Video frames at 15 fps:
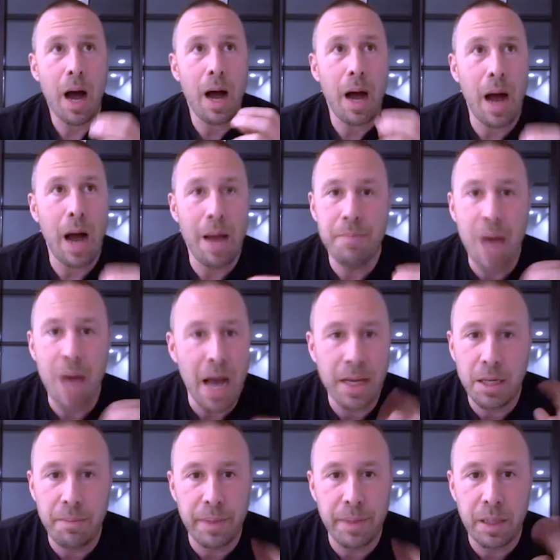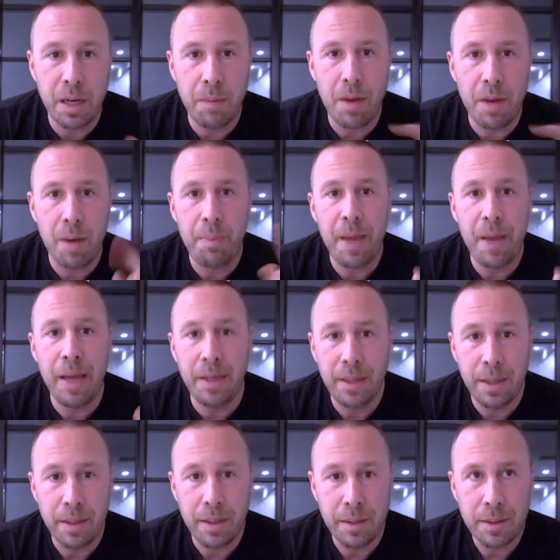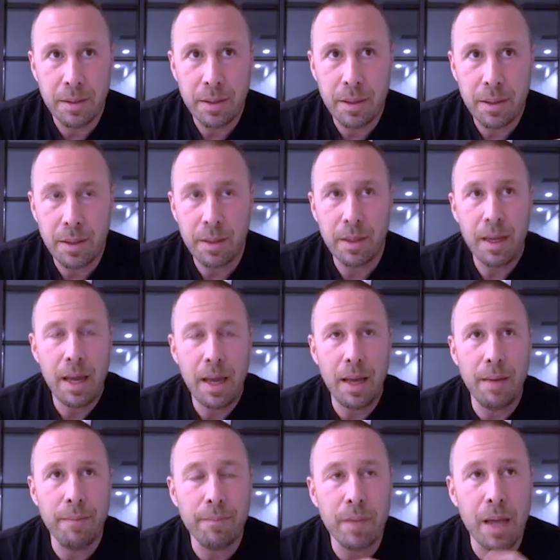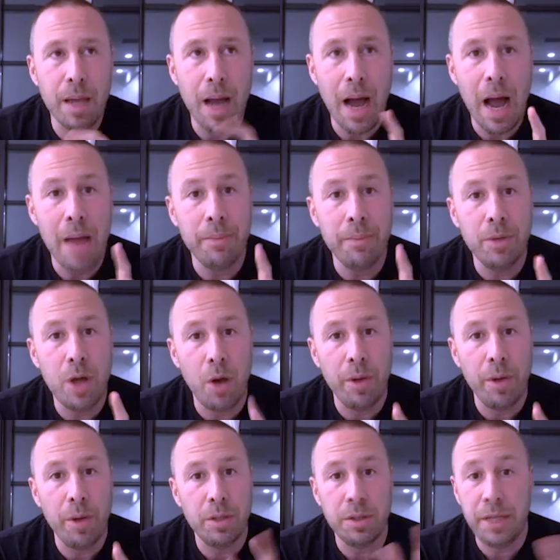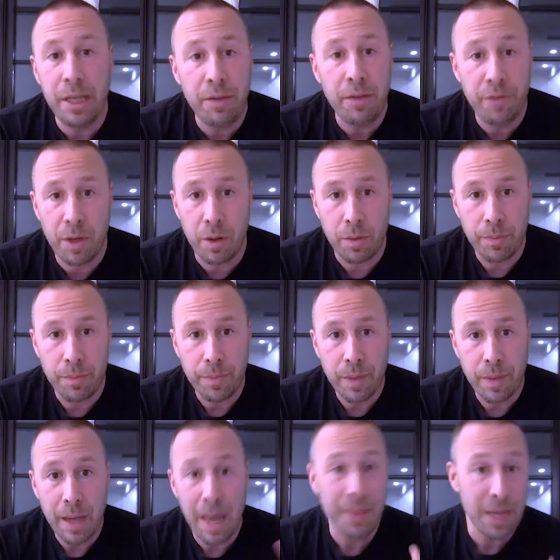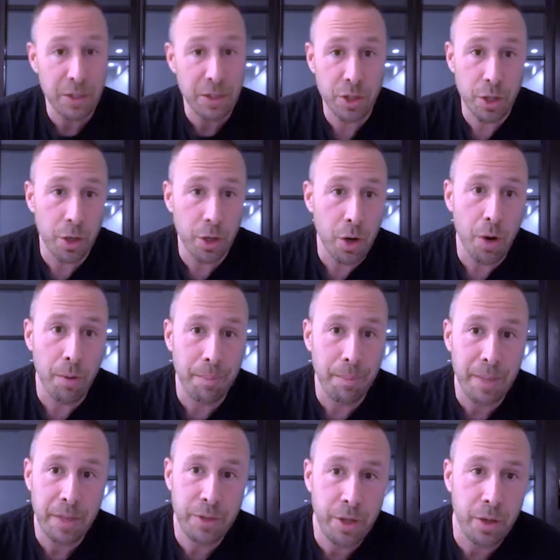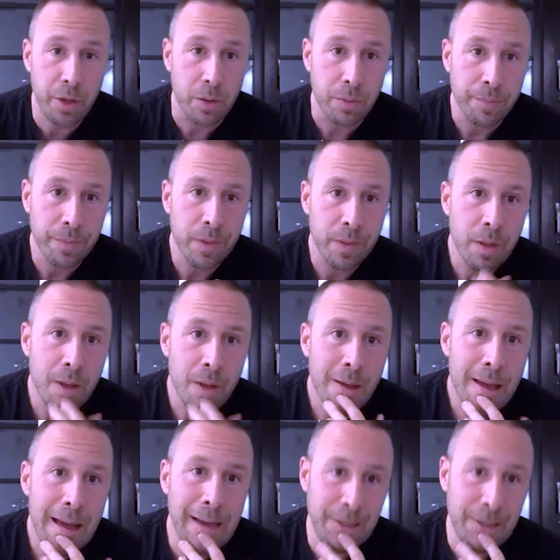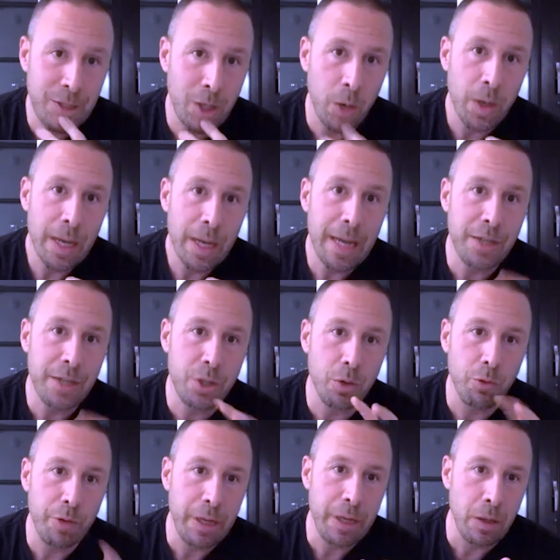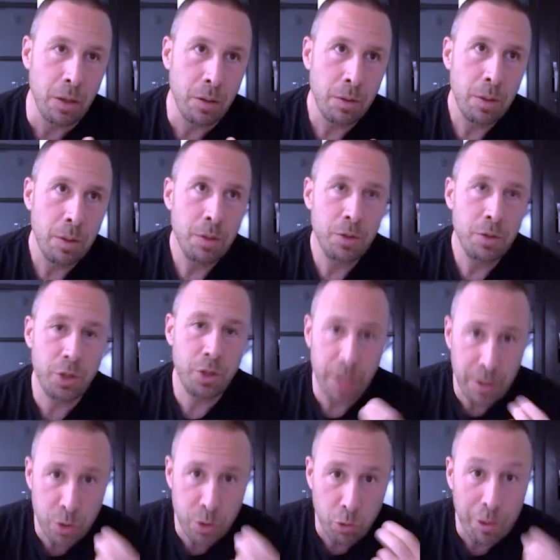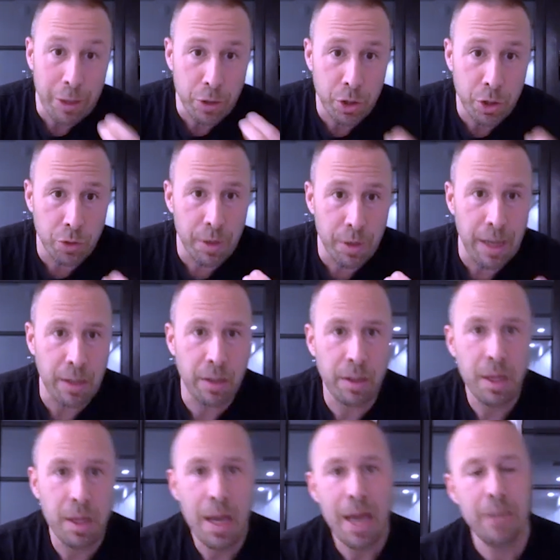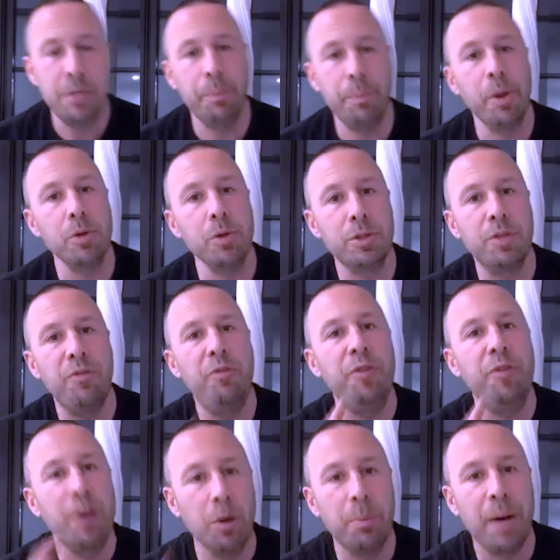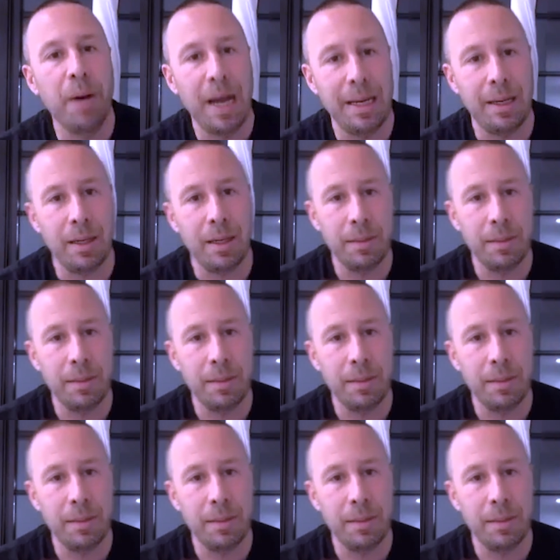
I'm not going to become upended. I'm going to leave you, and that's going to hurt me too. And so it's a real, it's real strength as opposed to fear biting,